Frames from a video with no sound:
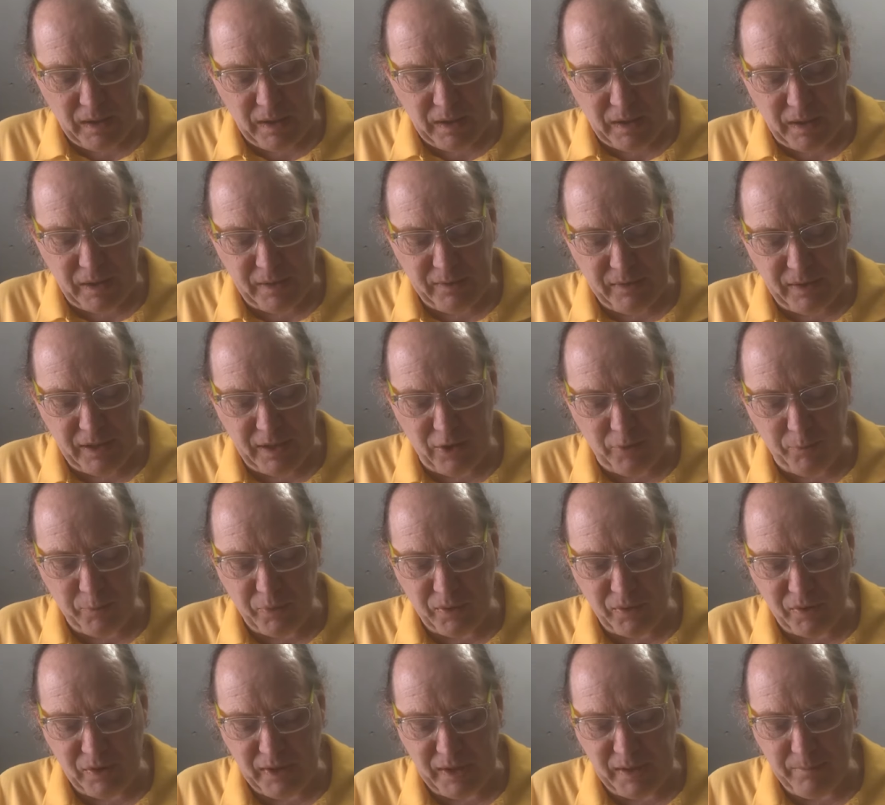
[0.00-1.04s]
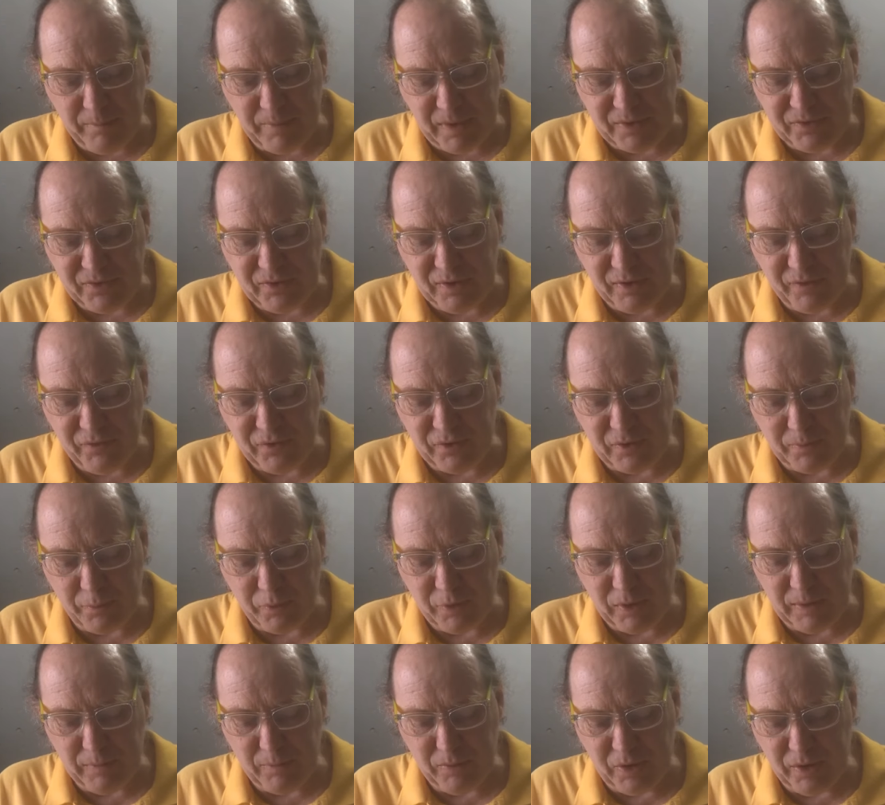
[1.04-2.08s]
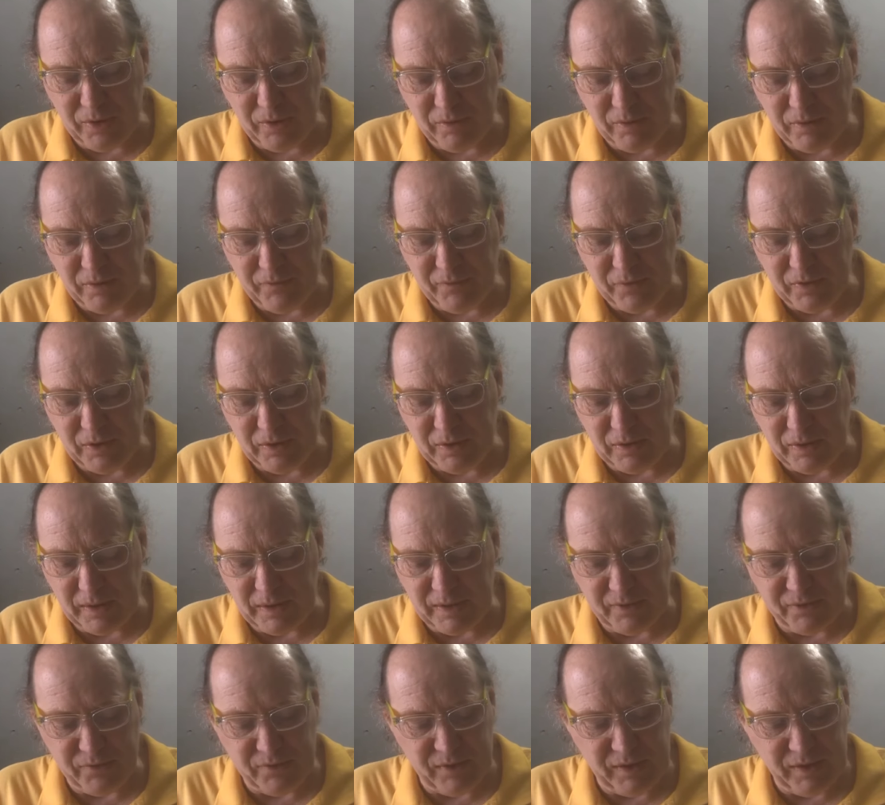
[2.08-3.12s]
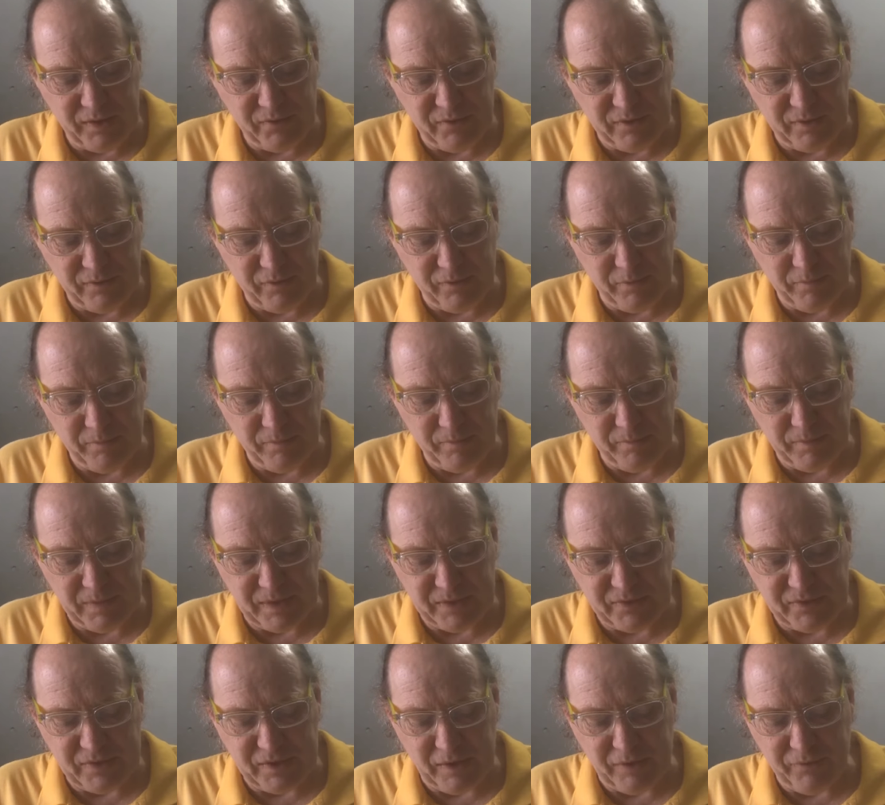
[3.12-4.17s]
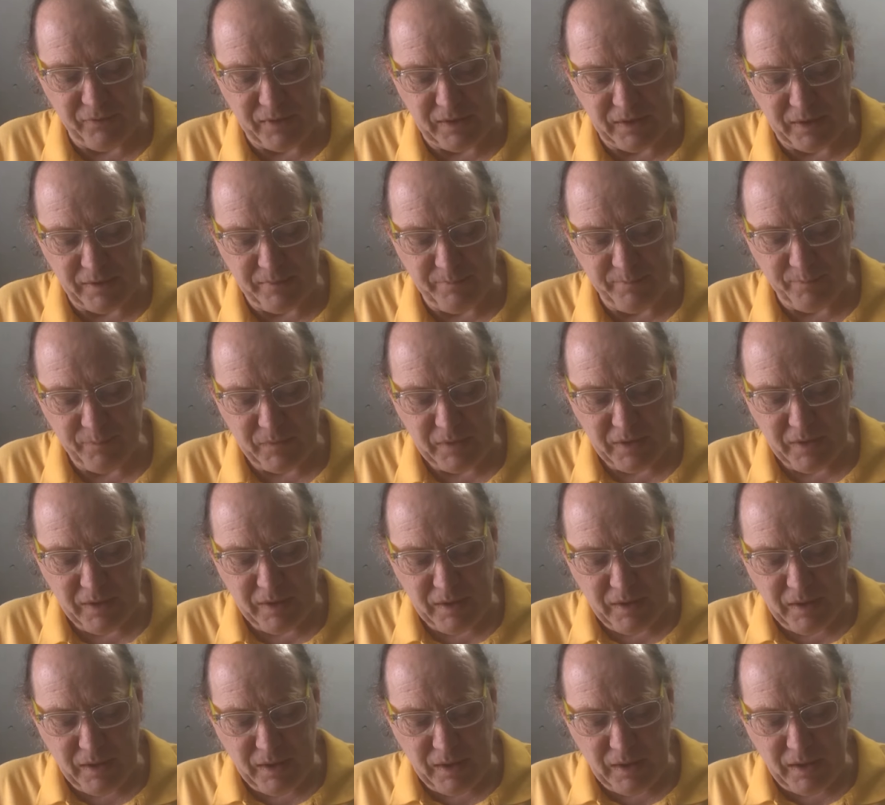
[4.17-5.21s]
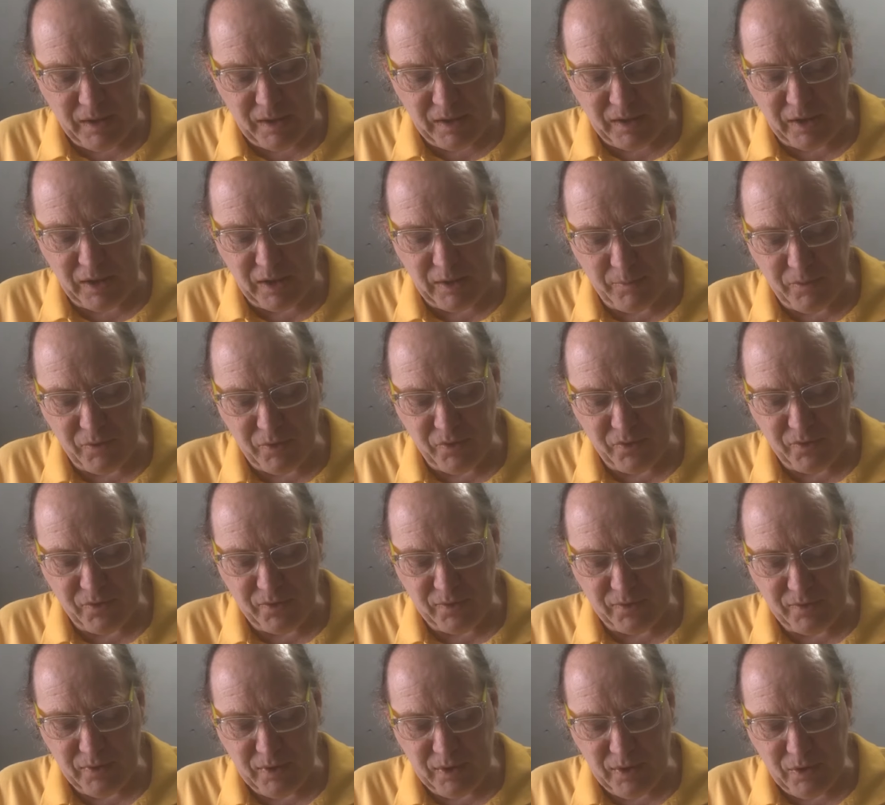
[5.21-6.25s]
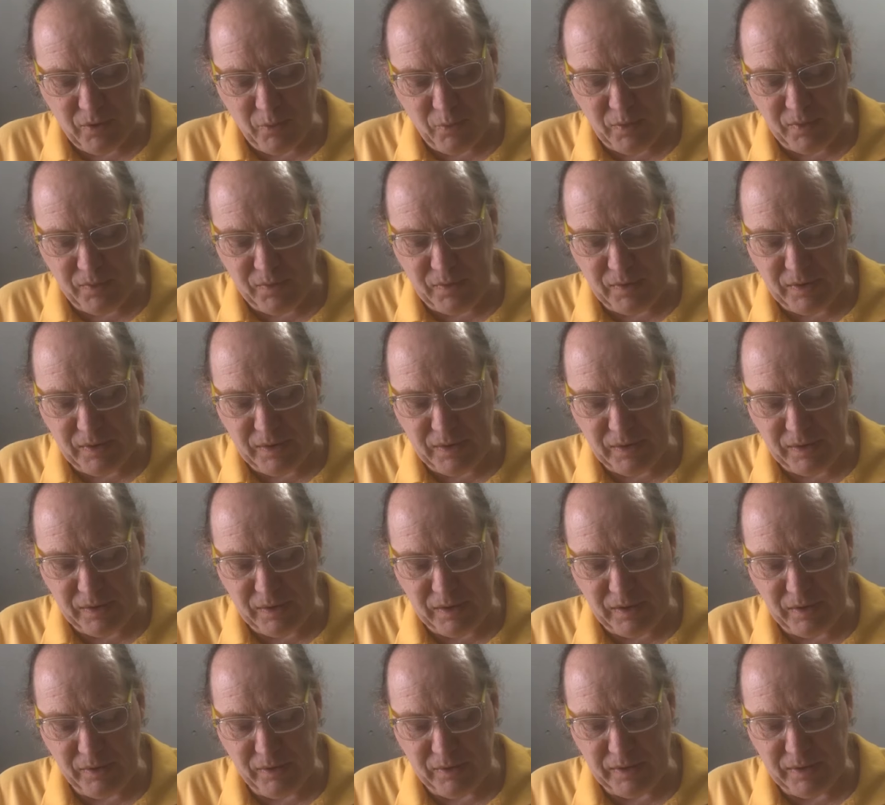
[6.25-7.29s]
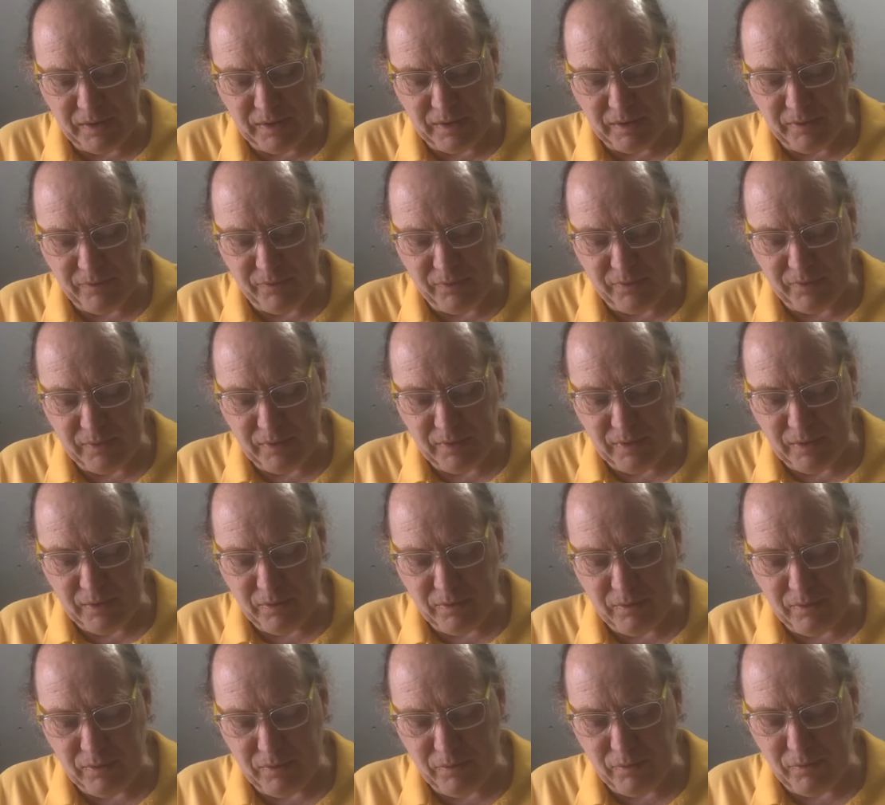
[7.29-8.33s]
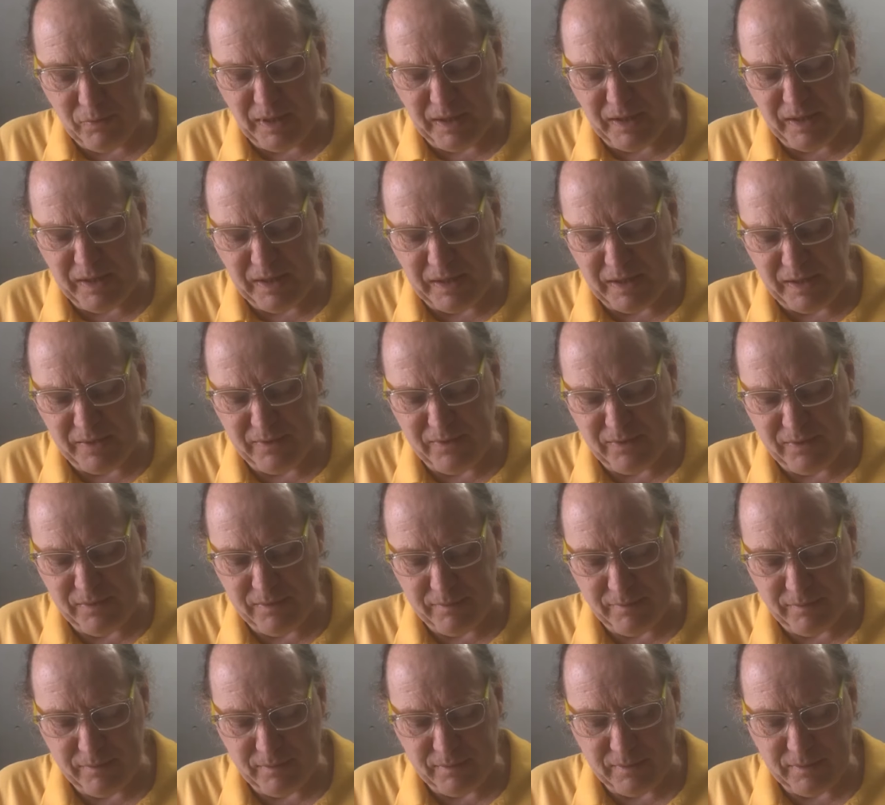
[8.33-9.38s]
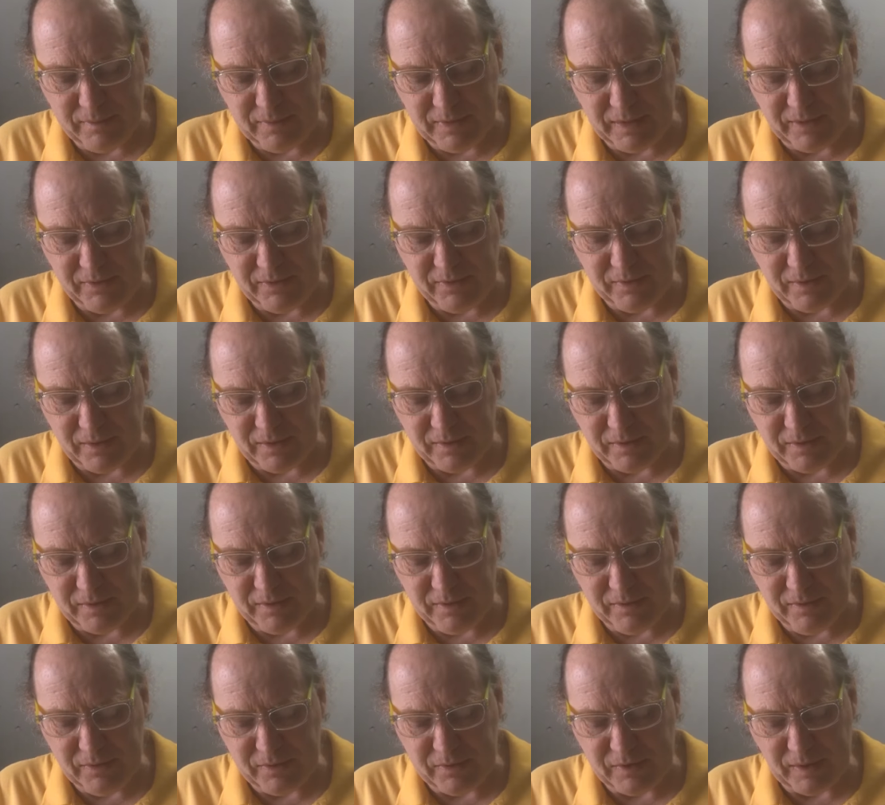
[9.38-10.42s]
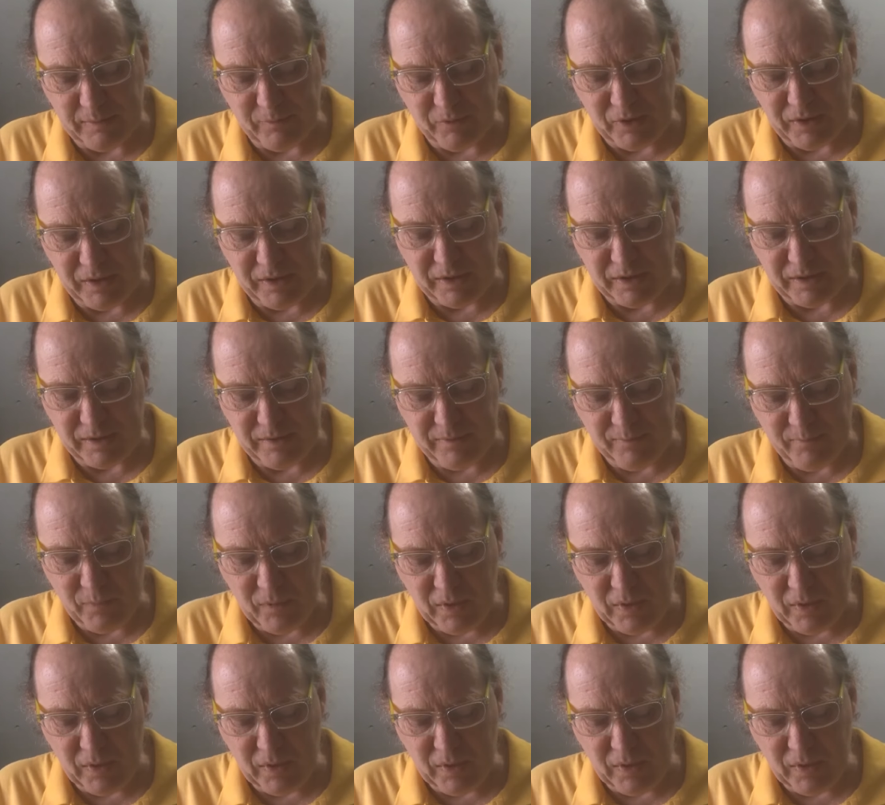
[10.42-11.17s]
I now proclaim myself supreme leader of the United States of Myselfia, commerce with the killing of redheads, that's not good because I'm redheaded,